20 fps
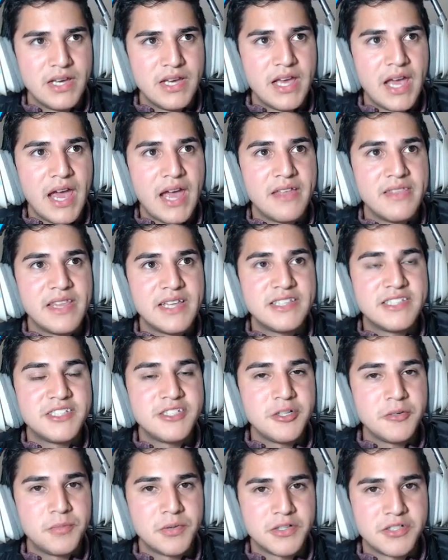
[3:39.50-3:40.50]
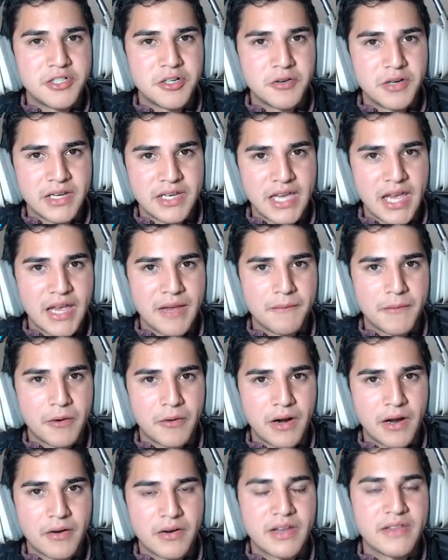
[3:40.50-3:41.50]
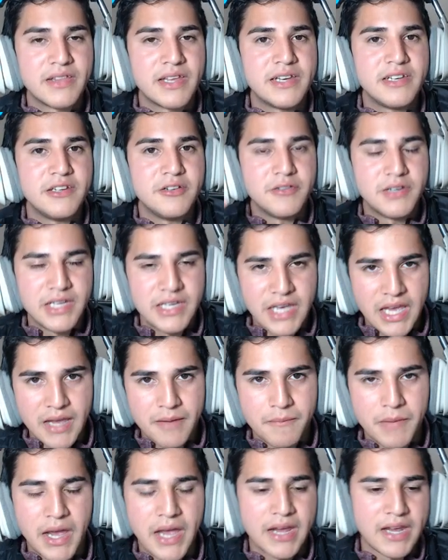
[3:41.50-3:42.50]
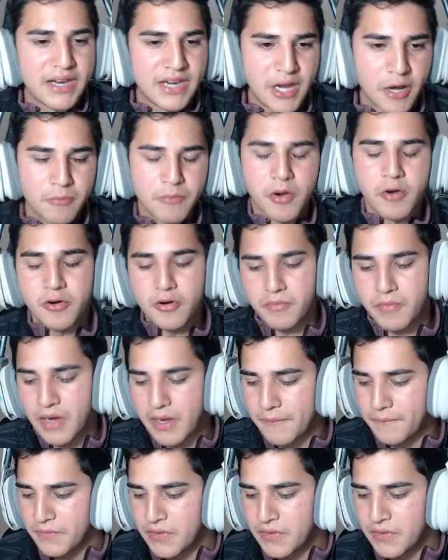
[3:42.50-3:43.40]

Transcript: and then Super Joey came around, and then Yugi came back, and now Mokuba.